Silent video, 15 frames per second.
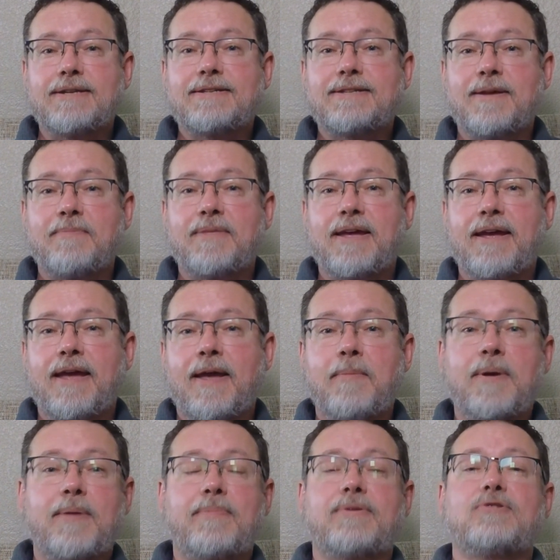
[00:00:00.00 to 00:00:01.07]
something came
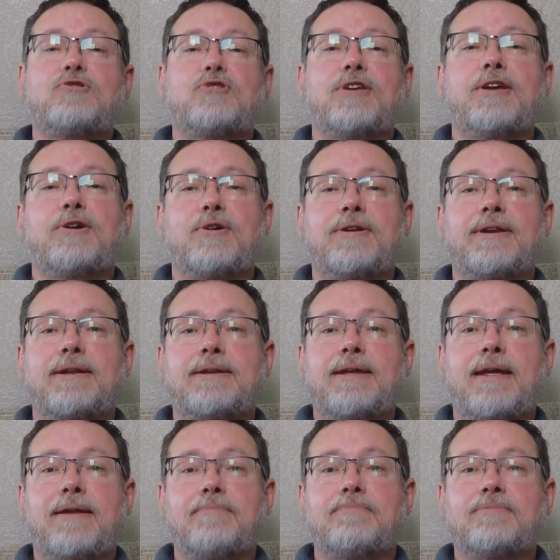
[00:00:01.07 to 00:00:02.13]
up and she couldn't
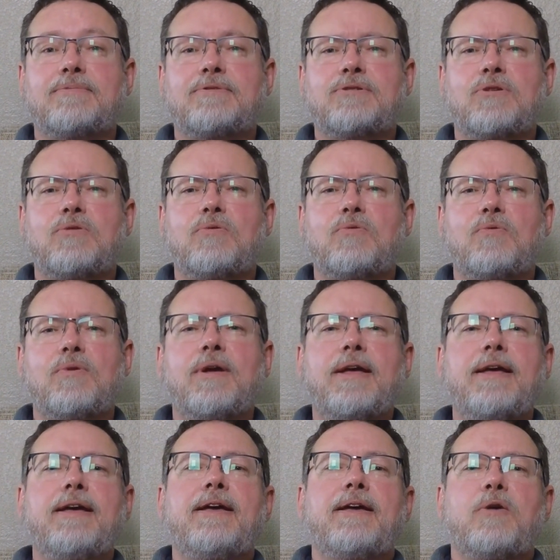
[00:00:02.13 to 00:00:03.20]
attend. So
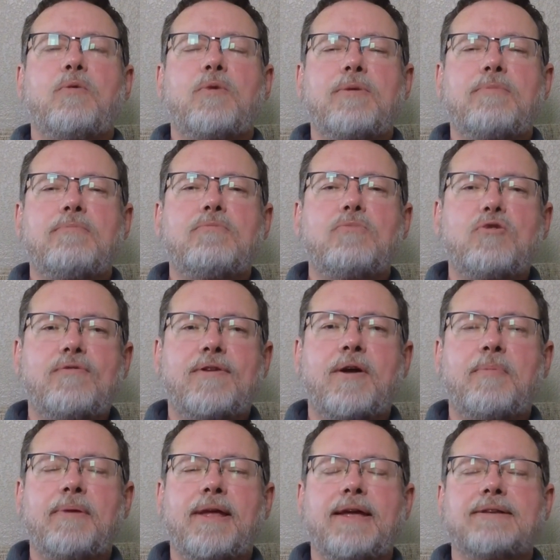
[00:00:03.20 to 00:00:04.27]
we moved our
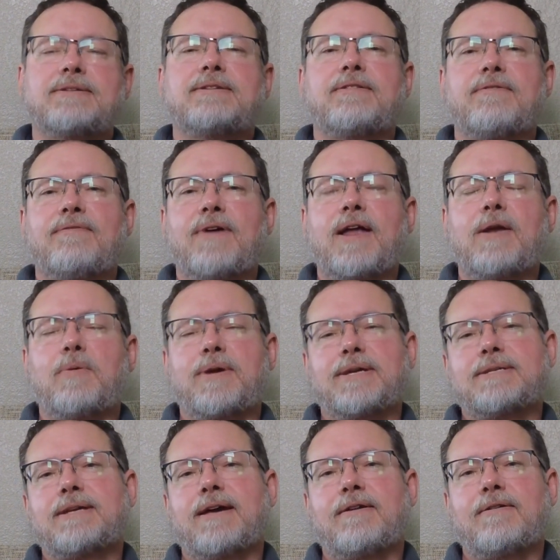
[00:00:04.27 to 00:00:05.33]
plans to the following
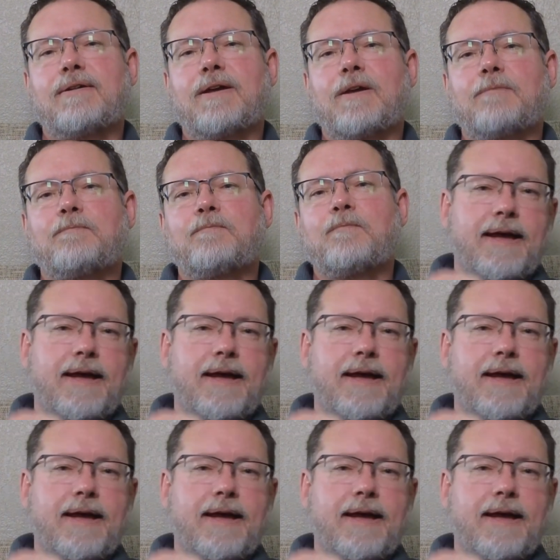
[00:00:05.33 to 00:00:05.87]
Saturday.